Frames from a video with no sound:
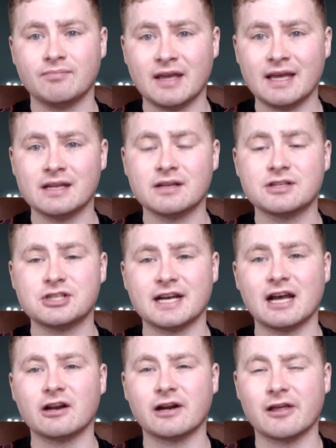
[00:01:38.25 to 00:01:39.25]
And check
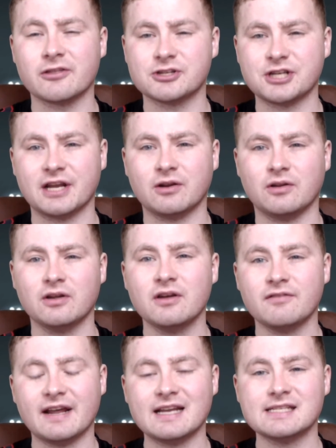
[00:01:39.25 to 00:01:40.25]
out our other channel,
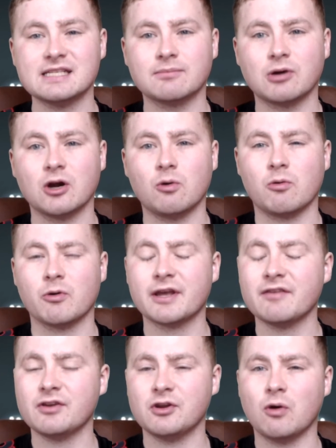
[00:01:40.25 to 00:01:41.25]
Fantasy Tomorrow, where we're
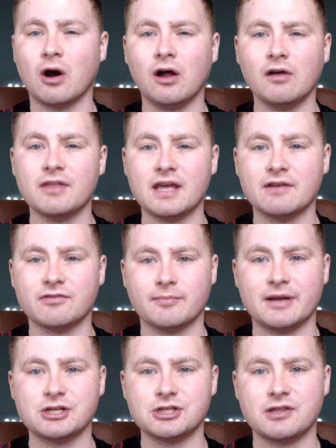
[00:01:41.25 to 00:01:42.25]
giving you all the
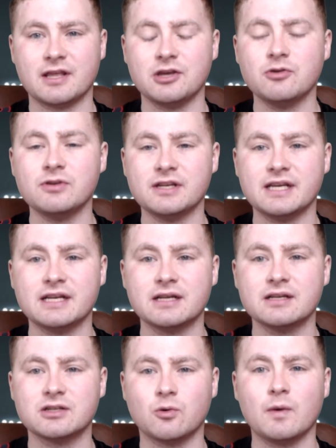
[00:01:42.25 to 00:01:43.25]
information that you need
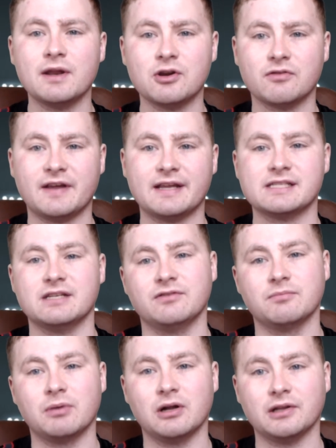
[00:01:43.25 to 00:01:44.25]
to win your fantasy
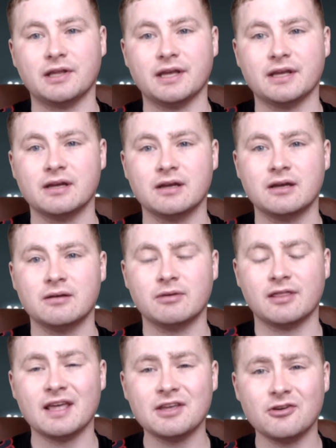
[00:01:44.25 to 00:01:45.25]
football league.
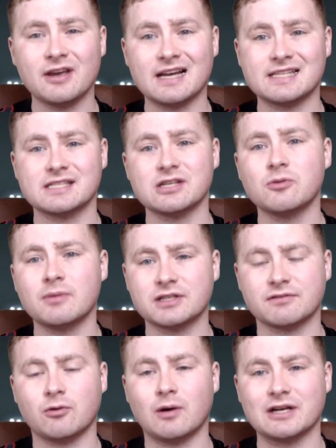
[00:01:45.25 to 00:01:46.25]
But thank you guys so much
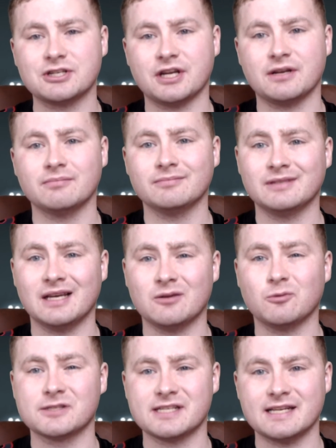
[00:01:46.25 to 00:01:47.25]
for watching,
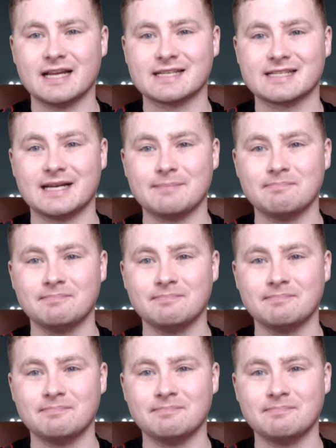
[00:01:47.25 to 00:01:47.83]
and we'll see you next time.